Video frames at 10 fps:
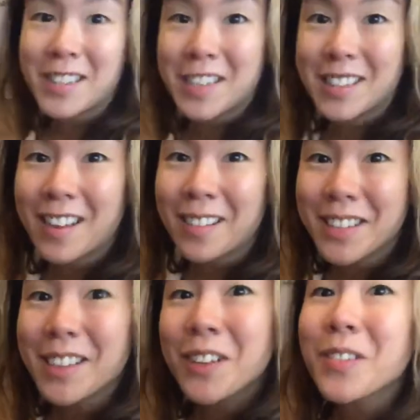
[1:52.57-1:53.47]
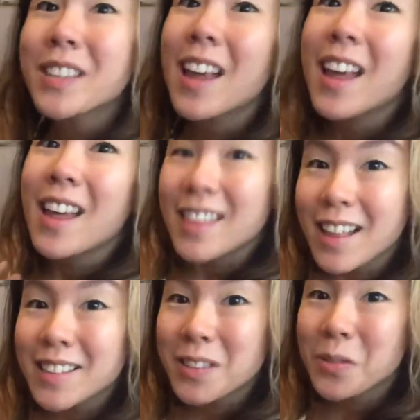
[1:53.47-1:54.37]
sitting down because he knows
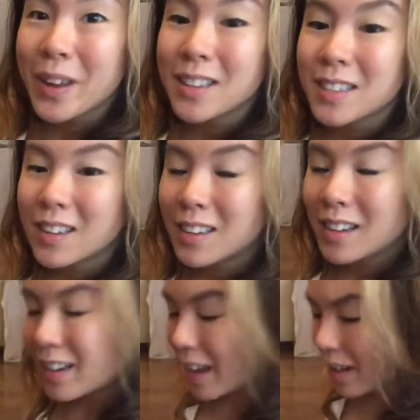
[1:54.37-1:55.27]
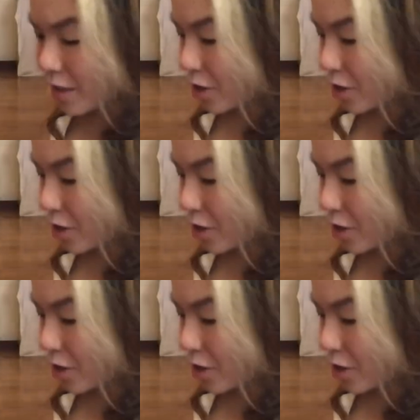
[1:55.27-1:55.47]
that's the way to get a